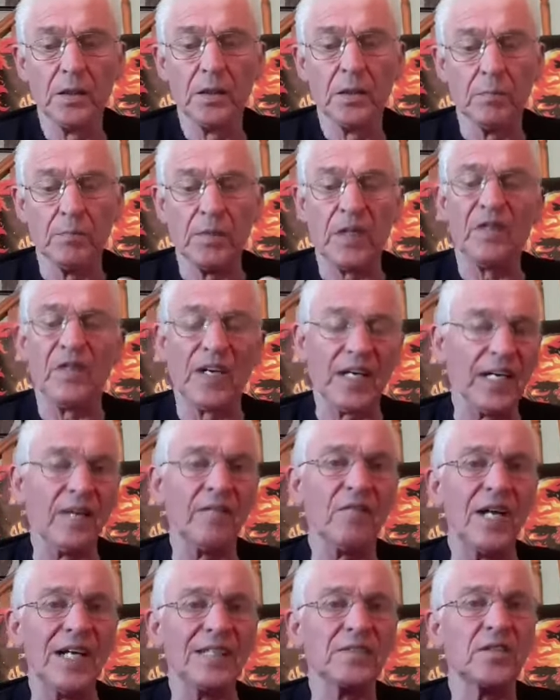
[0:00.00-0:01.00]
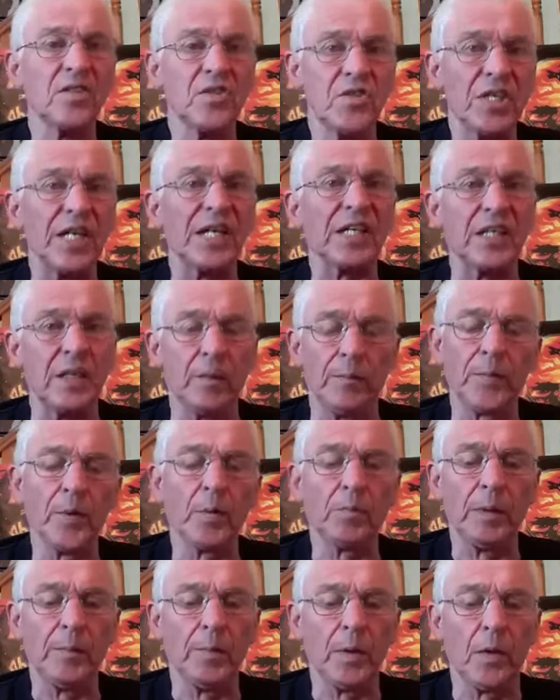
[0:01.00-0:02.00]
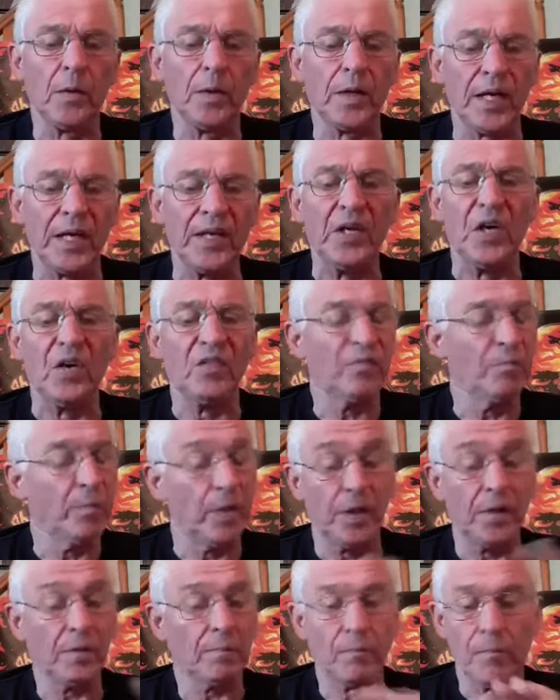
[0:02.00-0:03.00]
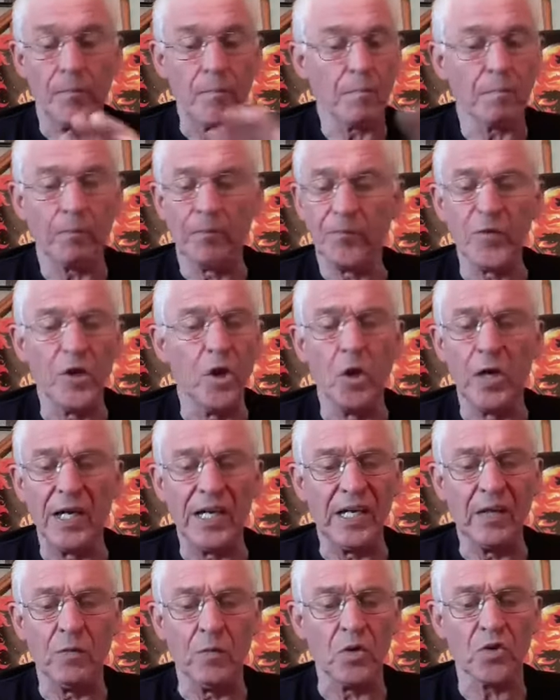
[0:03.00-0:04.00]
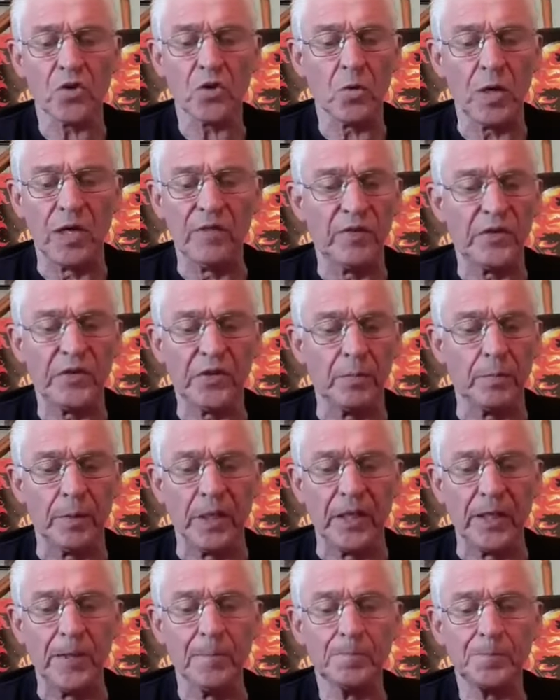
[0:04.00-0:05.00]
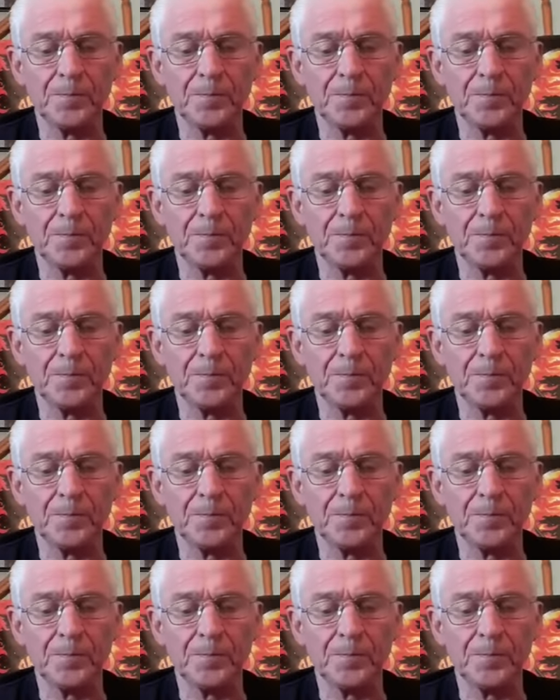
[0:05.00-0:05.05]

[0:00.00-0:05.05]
But if I gave that to Jack, it'd probably blow her head off. But no heat whatsoever to me.